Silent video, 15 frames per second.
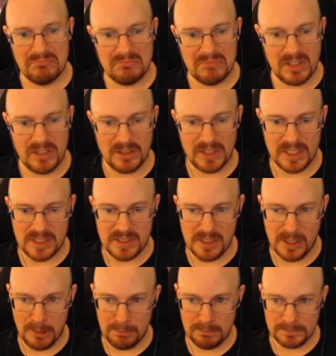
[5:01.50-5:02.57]
I don't think it's
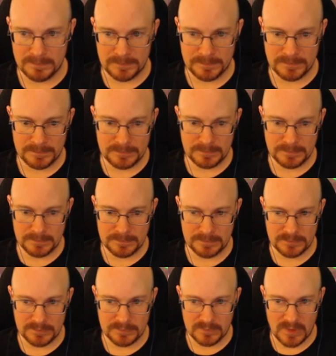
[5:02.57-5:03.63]
dumb.
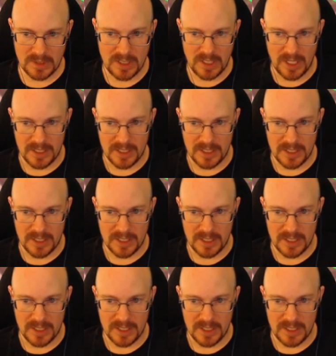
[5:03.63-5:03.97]
Okay,